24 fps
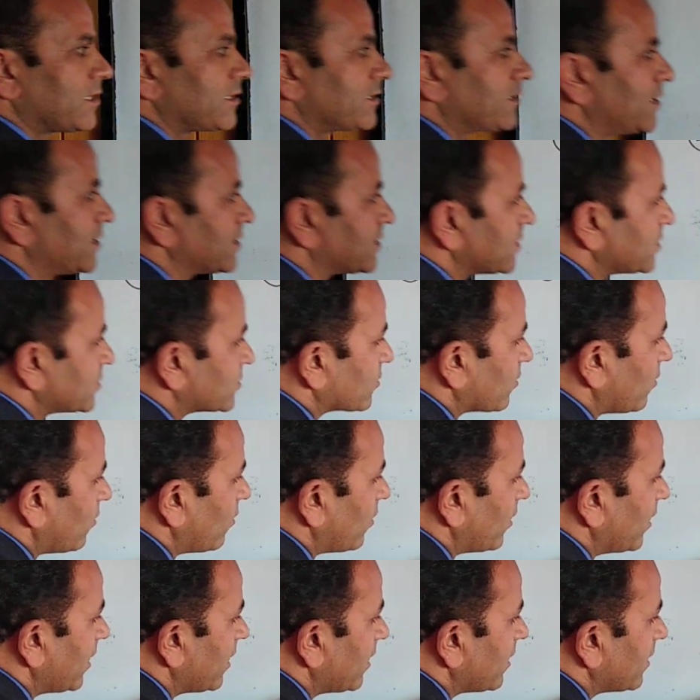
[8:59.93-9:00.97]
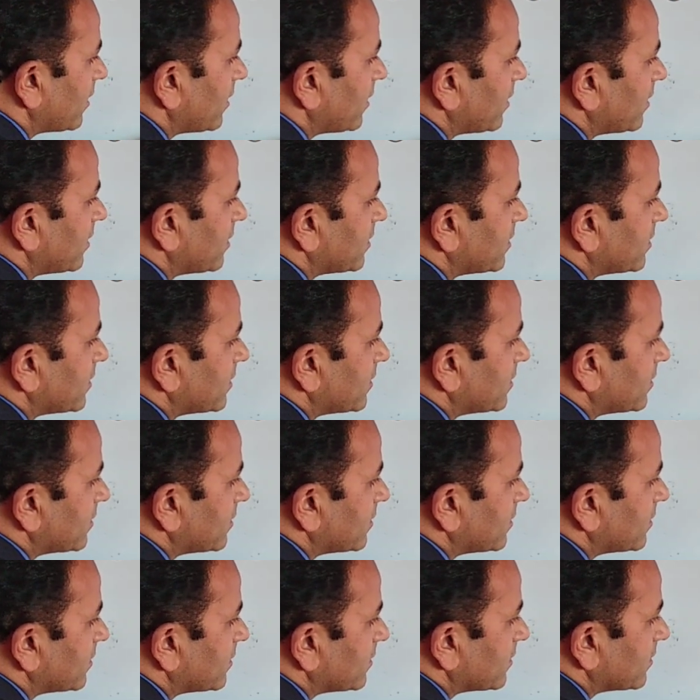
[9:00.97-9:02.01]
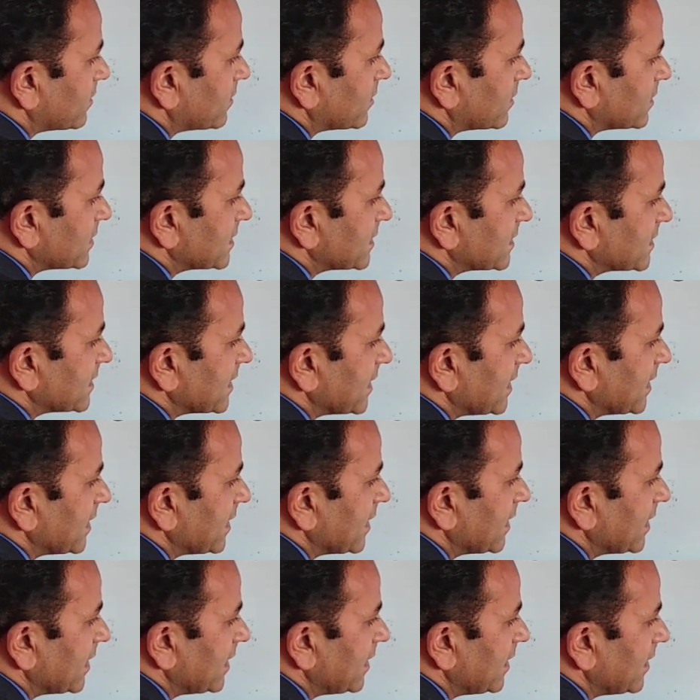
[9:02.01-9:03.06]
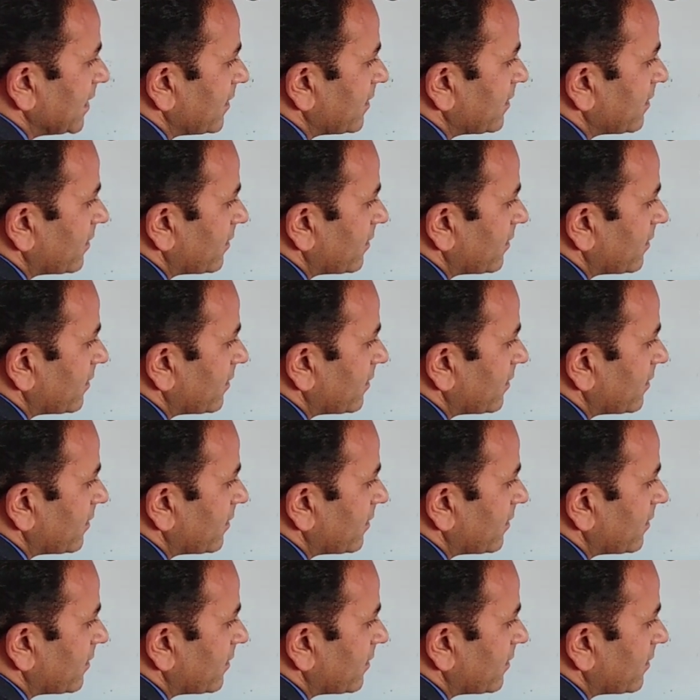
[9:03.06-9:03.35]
this is called a single